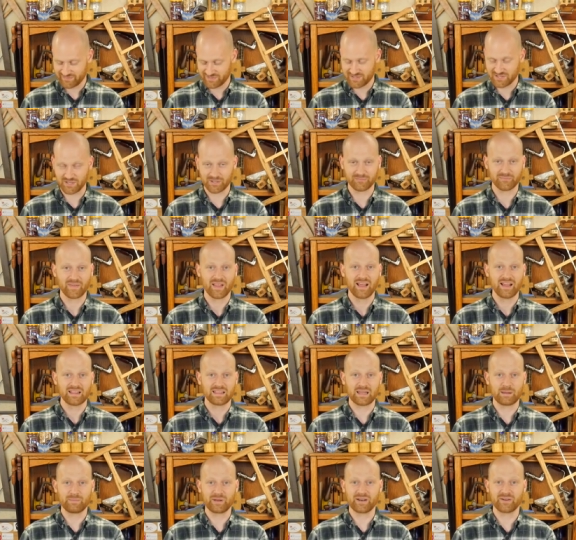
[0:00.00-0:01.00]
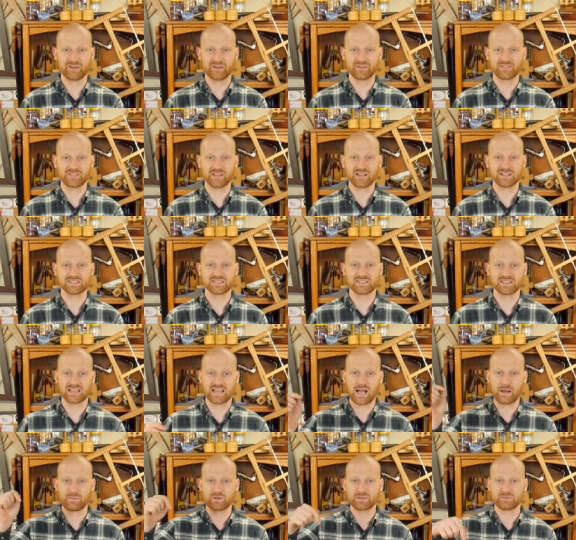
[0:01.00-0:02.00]
So let me know your thoughts in the
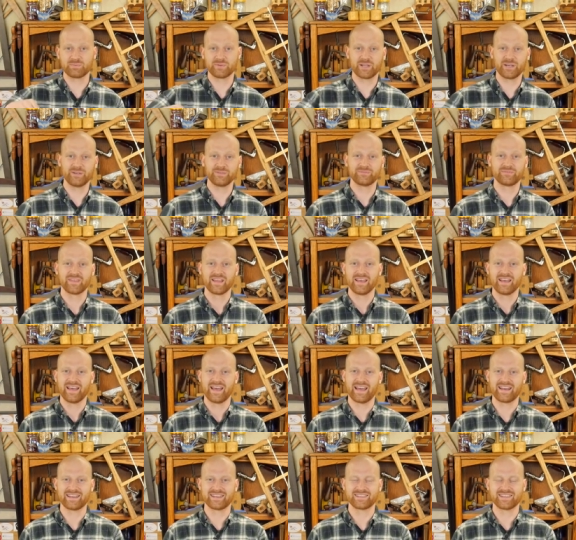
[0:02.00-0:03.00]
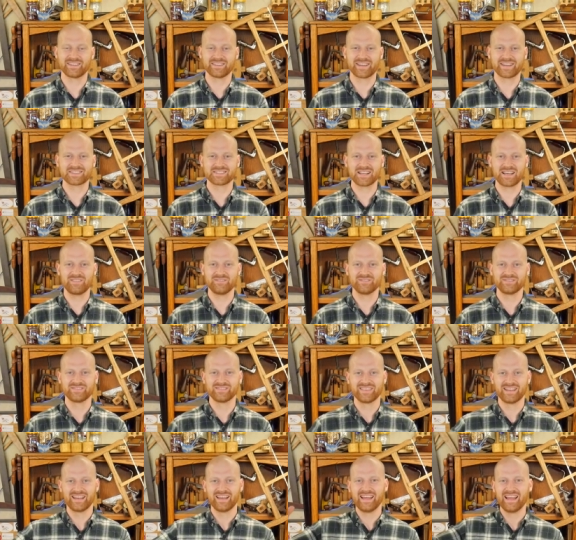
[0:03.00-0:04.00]
comments below, and until next time,
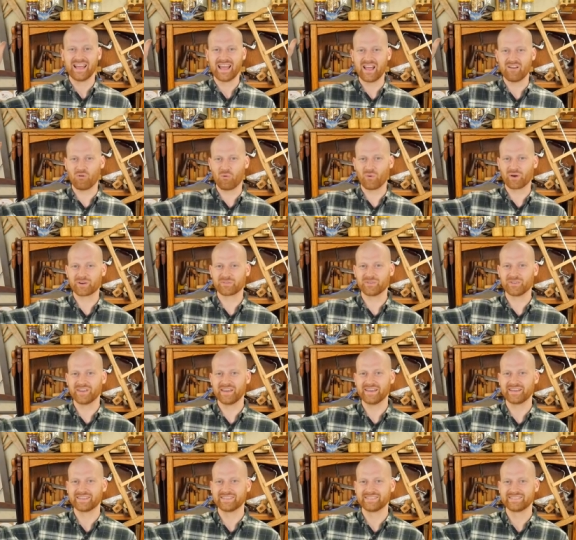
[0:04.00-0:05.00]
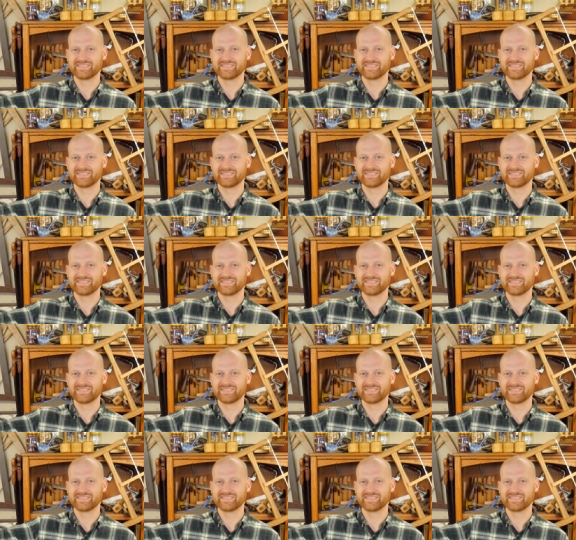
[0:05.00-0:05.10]
have a wonderful day.